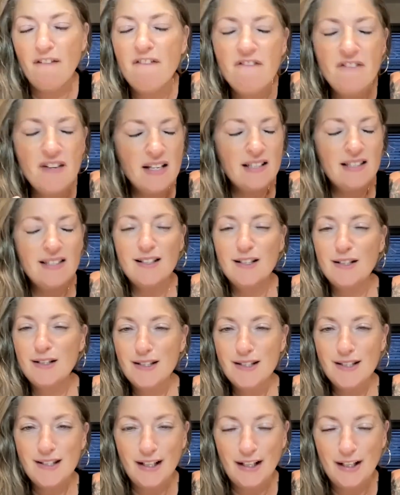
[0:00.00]
the
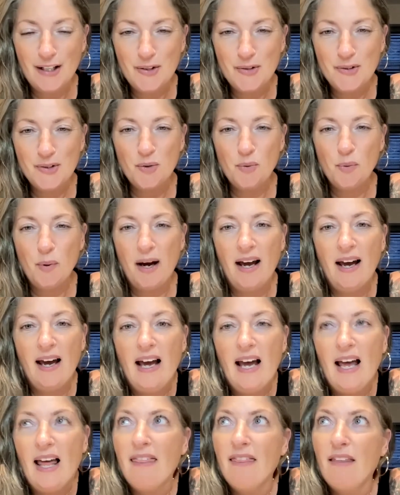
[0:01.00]
fierceness that I used to
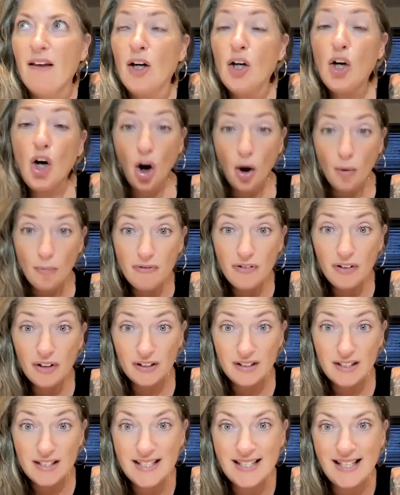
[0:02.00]
wear, the
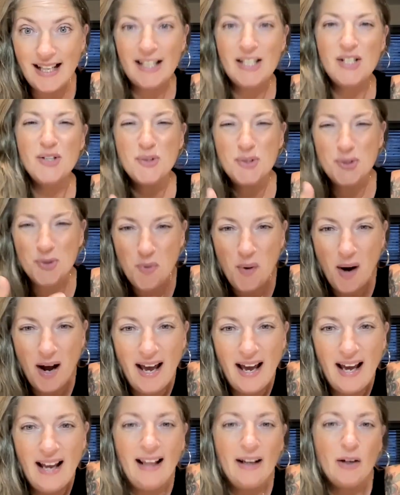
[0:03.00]
confidence that I used to
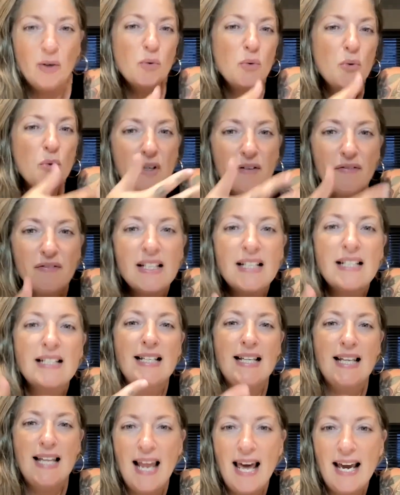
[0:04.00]
wear, like all of
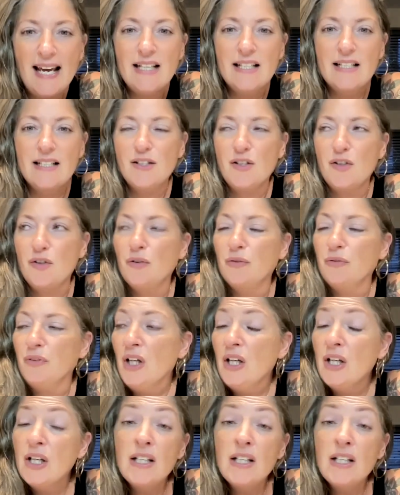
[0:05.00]
these layers of